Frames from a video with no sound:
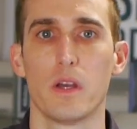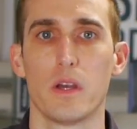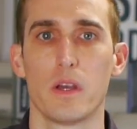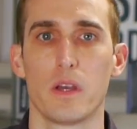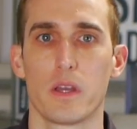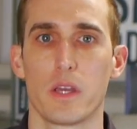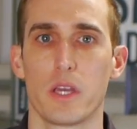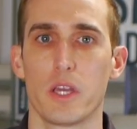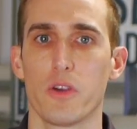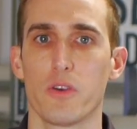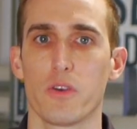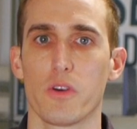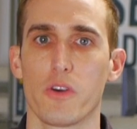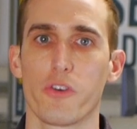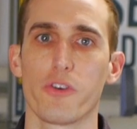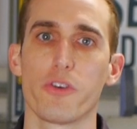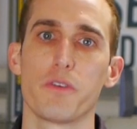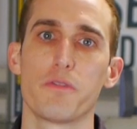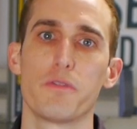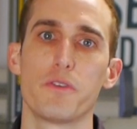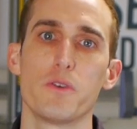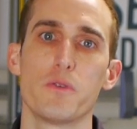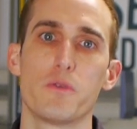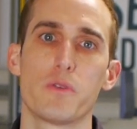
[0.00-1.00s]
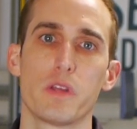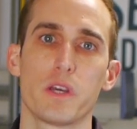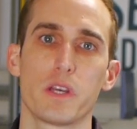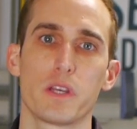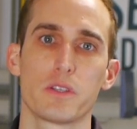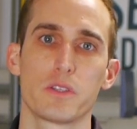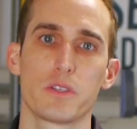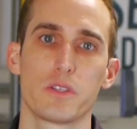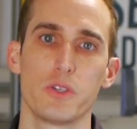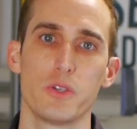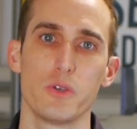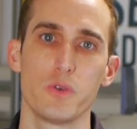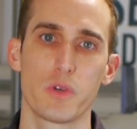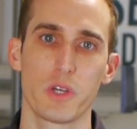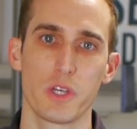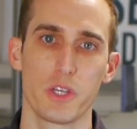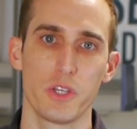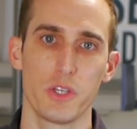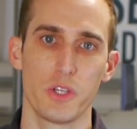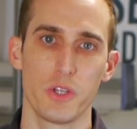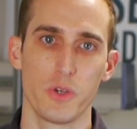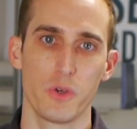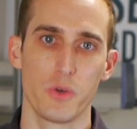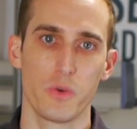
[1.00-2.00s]
Here are a few things you
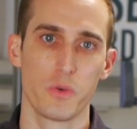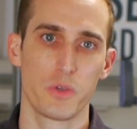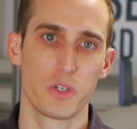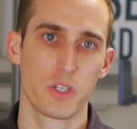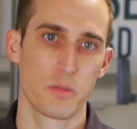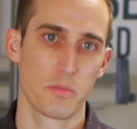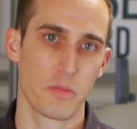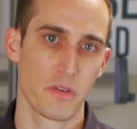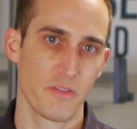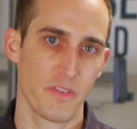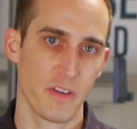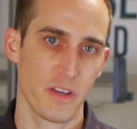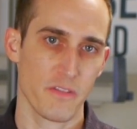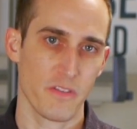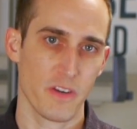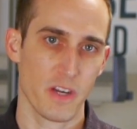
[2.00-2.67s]
can do to prevent